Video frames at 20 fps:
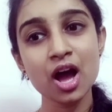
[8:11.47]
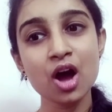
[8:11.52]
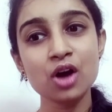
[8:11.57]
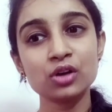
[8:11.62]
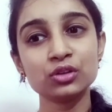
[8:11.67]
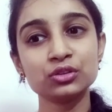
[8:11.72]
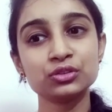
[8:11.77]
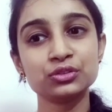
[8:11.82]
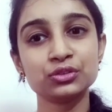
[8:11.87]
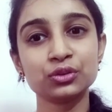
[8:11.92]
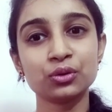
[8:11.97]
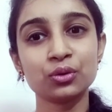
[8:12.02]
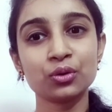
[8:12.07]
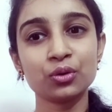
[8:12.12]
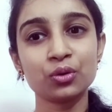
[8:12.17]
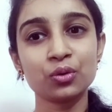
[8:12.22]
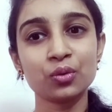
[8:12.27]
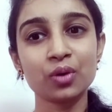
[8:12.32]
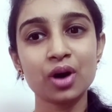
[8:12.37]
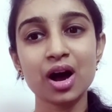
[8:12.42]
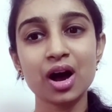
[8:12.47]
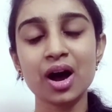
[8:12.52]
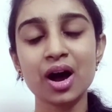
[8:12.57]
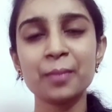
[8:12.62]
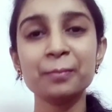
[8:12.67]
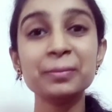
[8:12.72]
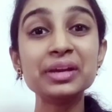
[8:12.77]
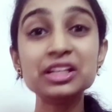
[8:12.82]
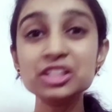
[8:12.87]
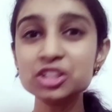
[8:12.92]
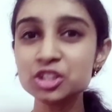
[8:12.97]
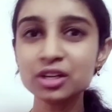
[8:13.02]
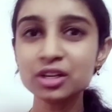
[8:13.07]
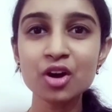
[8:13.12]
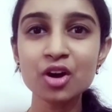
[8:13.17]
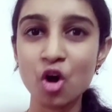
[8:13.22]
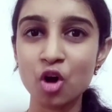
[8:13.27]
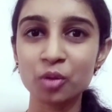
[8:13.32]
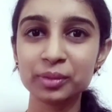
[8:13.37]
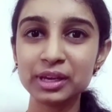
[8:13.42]
So, mention a
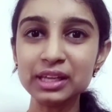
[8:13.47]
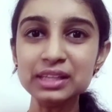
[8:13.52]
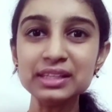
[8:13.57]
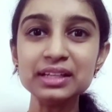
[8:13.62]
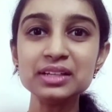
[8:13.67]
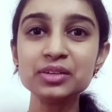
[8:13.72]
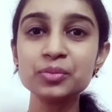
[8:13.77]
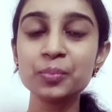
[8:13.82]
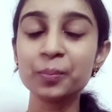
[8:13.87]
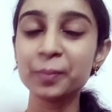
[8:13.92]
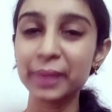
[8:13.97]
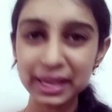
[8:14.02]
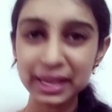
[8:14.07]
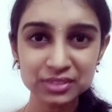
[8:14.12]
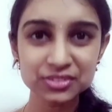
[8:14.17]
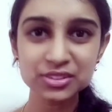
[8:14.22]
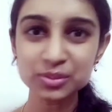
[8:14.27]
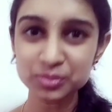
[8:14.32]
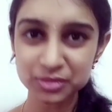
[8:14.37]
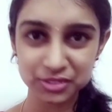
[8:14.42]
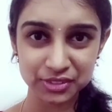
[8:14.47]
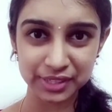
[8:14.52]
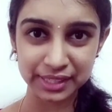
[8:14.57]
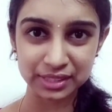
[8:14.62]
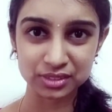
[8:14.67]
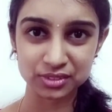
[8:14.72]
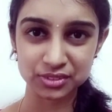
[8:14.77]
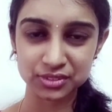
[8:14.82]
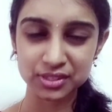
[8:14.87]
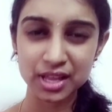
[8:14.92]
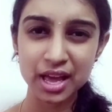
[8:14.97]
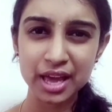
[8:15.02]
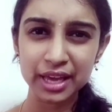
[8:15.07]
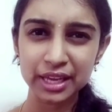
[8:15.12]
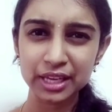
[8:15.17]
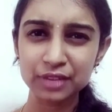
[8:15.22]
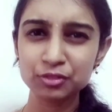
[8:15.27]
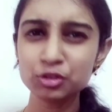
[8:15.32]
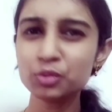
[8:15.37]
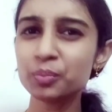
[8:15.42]
hobby that makes some sense.
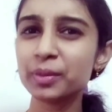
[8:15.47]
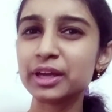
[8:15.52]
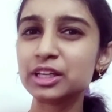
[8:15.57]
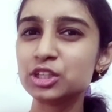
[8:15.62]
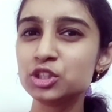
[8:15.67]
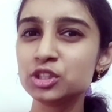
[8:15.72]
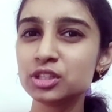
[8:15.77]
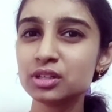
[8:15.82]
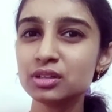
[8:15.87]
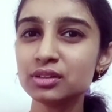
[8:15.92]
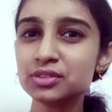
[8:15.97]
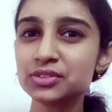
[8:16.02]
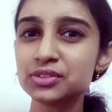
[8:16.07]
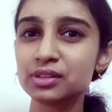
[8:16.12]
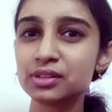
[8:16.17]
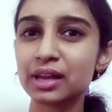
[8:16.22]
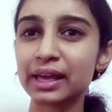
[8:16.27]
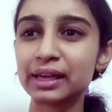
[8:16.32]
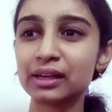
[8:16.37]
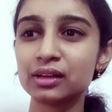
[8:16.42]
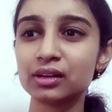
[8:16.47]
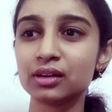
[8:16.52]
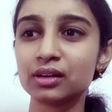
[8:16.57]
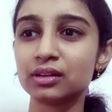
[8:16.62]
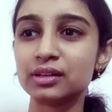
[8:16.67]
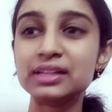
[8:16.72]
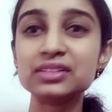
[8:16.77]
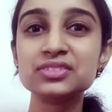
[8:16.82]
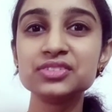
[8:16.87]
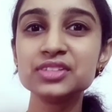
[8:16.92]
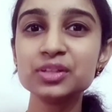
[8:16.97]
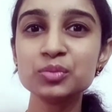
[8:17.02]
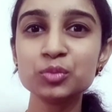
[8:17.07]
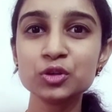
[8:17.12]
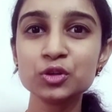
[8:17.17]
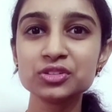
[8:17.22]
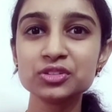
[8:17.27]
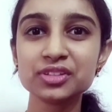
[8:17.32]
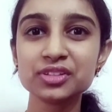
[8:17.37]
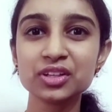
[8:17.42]
If you mention like listening
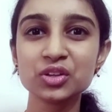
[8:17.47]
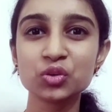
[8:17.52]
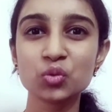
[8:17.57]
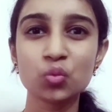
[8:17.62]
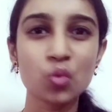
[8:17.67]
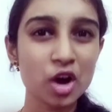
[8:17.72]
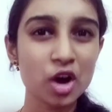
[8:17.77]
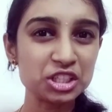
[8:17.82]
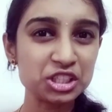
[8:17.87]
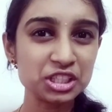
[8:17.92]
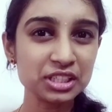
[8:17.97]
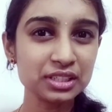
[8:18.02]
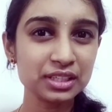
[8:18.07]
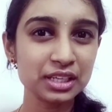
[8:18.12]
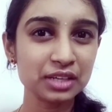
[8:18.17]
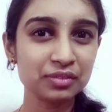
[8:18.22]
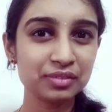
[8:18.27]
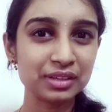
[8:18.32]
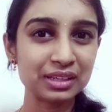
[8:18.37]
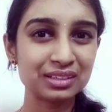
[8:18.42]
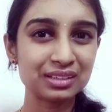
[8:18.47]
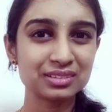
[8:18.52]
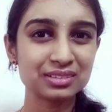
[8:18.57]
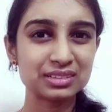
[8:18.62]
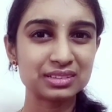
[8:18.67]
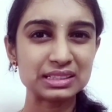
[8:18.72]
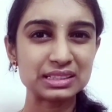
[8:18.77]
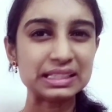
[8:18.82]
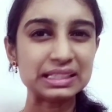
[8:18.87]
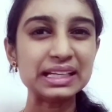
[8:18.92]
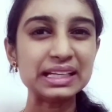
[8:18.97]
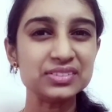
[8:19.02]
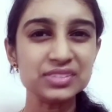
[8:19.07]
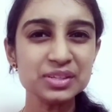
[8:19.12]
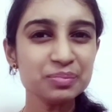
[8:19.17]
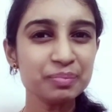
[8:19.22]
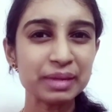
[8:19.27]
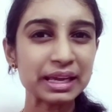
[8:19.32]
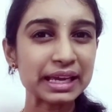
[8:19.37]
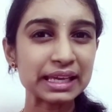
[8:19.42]
music, watching TV, that doesn't
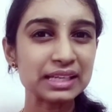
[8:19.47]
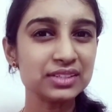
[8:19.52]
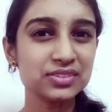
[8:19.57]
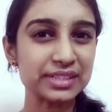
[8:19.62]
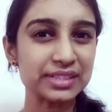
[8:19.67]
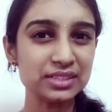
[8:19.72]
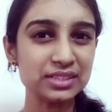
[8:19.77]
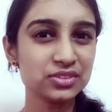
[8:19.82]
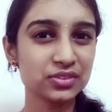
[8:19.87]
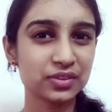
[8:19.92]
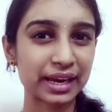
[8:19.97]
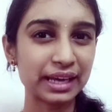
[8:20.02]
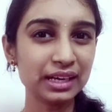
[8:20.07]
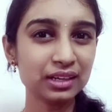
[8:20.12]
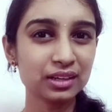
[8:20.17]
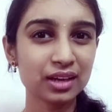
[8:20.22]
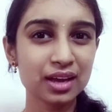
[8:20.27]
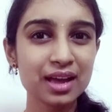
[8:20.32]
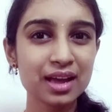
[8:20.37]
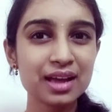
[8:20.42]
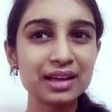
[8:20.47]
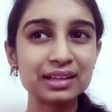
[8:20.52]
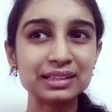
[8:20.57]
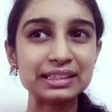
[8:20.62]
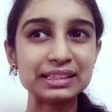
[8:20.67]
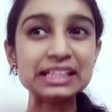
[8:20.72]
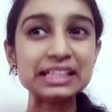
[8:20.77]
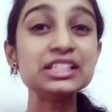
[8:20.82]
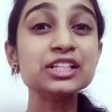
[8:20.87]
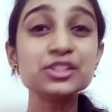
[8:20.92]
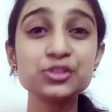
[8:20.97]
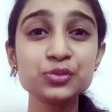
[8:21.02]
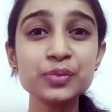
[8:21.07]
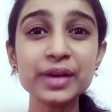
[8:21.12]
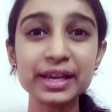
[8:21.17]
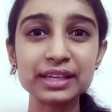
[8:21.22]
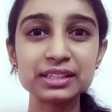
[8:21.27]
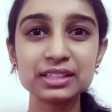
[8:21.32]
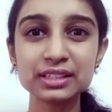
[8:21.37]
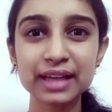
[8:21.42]
make any sense, right? They're just for
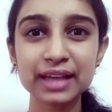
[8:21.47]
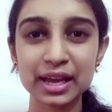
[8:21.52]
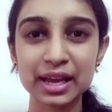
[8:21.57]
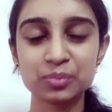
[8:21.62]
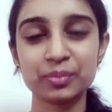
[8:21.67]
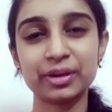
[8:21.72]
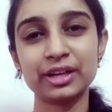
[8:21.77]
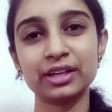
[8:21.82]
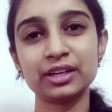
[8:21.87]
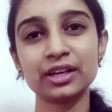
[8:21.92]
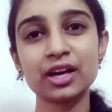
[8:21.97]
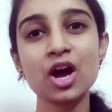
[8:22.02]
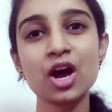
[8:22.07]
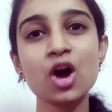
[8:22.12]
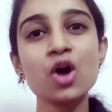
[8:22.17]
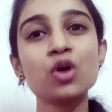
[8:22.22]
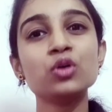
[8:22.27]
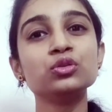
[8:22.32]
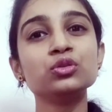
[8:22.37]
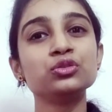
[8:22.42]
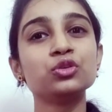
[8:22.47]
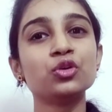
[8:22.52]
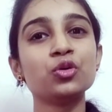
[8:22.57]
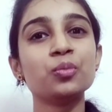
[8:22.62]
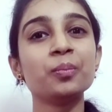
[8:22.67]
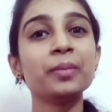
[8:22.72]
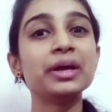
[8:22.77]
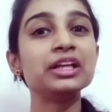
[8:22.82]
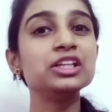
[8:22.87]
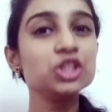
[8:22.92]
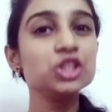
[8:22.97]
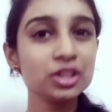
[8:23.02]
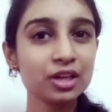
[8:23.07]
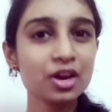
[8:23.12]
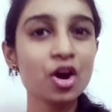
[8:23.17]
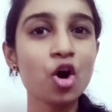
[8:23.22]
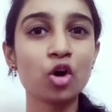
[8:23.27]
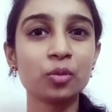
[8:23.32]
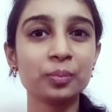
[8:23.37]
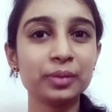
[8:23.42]
entertainment. So, mention a
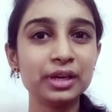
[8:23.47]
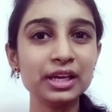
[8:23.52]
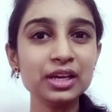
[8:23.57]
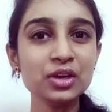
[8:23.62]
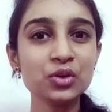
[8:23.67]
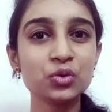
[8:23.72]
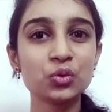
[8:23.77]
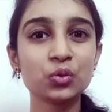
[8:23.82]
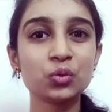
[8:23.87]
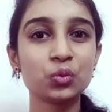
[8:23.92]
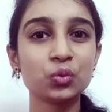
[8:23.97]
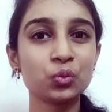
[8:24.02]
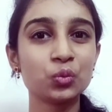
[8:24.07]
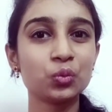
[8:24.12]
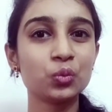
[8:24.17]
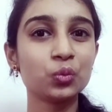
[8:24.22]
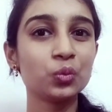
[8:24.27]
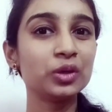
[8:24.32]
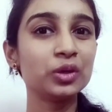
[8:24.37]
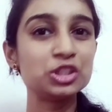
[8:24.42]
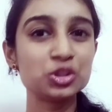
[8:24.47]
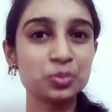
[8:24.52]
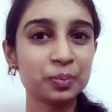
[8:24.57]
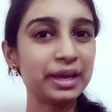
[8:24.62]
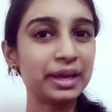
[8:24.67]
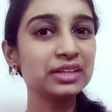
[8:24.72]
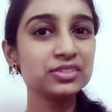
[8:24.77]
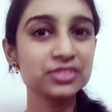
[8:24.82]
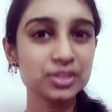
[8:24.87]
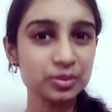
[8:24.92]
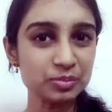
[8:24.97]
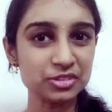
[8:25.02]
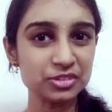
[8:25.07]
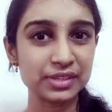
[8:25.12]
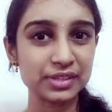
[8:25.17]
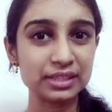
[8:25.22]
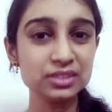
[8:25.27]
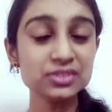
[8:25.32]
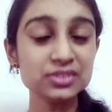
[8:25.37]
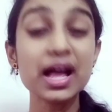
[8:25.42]
hobby which makes some
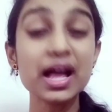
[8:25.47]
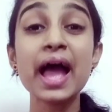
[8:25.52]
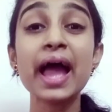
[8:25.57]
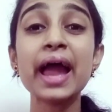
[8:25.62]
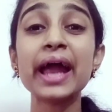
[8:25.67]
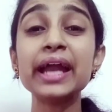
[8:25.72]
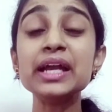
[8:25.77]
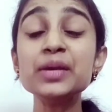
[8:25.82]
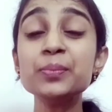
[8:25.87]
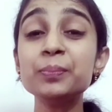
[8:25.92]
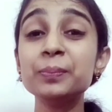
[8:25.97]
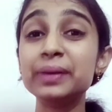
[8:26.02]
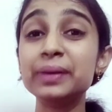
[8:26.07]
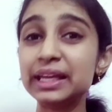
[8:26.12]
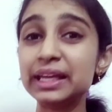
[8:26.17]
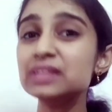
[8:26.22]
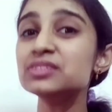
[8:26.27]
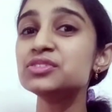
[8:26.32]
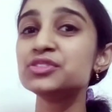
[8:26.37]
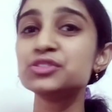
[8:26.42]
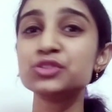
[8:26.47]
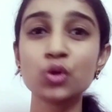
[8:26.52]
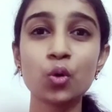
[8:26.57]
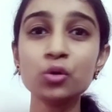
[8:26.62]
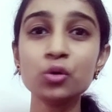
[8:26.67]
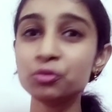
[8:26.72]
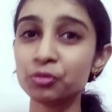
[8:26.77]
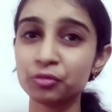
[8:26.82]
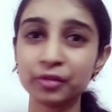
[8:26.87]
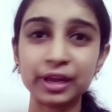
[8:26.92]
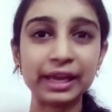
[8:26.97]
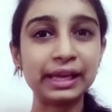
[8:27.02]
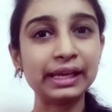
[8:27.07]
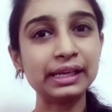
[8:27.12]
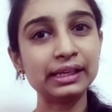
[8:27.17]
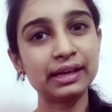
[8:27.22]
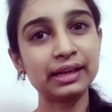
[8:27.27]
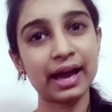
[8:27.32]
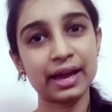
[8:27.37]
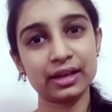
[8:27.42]
sense, and please don't fake
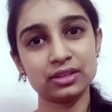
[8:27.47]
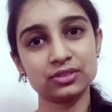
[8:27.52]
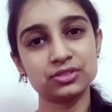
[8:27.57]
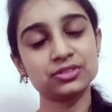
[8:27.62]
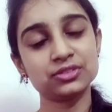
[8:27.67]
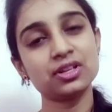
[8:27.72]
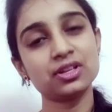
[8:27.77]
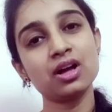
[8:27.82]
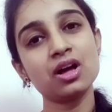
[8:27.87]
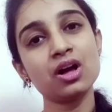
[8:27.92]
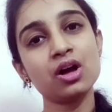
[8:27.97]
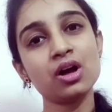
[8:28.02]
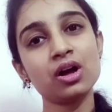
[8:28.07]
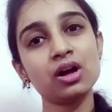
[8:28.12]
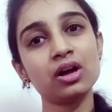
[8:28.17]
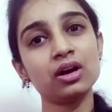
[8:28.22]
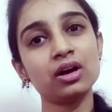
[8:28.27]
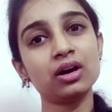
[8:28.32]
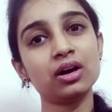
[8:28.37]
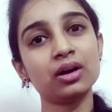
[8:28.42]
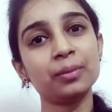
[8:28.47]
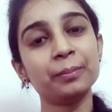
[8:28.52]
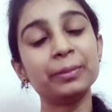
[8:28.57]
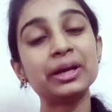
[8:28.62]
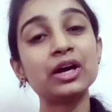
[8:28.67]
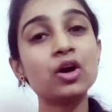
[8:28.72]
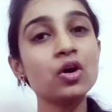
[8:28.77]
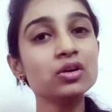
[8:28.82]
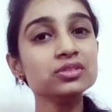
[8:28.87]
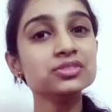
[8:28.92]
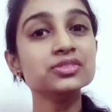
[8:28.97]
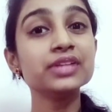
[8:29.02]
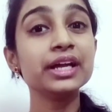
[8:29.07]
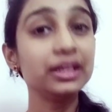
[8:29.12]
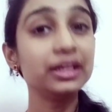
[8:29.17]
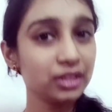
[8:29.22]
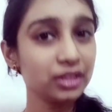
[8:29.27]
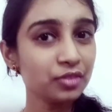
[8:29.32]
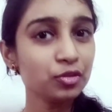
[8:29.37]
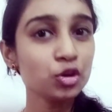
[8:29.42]
it, guys, because the
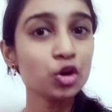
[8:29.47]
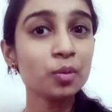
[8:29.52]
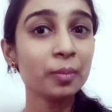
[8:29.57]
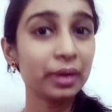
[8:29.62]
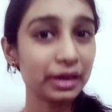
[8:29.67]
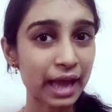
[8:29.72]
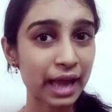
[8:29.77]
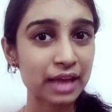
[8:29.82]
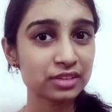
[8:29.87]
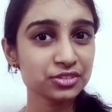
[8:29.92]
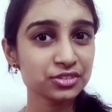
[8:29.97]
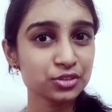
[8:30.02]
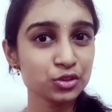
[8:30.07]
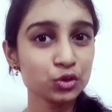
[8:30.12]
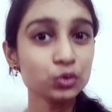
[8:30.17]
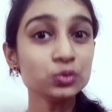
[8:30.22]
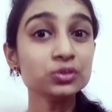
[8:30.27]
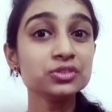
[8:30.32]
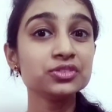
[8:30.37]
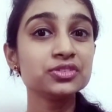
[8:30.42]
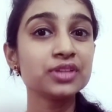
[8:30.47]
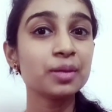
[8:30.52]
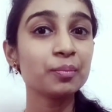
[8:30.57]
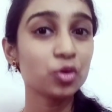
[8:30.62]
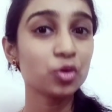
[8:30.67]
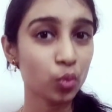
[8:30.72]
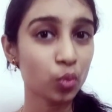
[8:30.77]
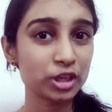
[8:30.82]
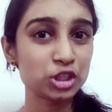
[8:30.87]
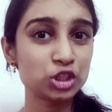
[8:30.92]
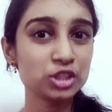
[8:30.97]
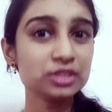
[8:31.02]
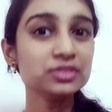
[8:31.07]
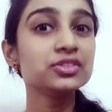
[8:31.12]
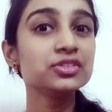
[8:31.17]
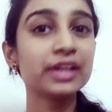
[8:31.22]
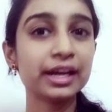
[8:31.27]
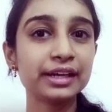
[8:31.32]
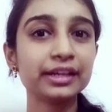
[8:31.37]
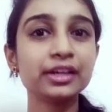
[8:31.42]
interviewer might ask you some questions
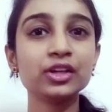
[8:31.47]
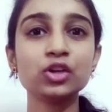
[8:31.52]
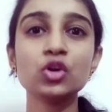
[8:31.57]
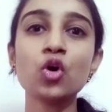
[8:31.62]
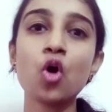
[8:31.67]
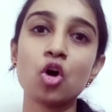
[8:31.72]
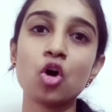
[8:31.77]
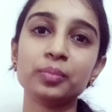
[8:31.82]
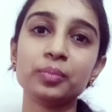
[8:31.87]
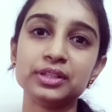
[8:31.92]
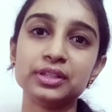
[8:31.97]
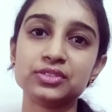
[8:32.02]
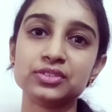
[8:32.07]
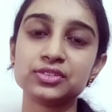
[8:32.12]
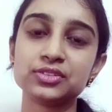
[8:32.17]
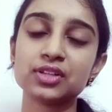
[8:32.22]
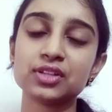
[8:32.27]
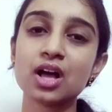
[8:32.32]
related to hobbies.